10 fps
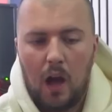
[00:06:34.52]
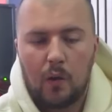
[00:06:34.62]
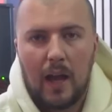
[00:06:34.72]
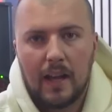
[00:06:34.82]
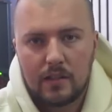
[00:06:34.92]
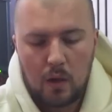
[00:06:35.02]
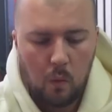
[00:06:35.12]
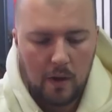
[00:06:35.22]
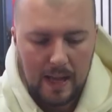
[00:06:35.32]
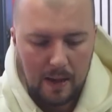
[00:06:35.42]
Okay, so
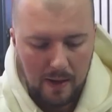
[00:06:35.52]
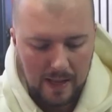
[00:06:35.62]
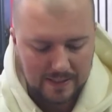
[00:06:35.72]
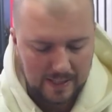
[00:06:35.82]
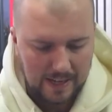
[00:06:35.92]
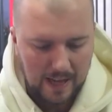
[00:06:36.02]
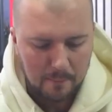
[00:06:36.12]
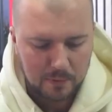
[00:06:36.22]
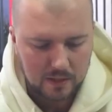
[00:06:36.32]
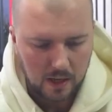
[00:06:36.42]
1 hour has elapsed.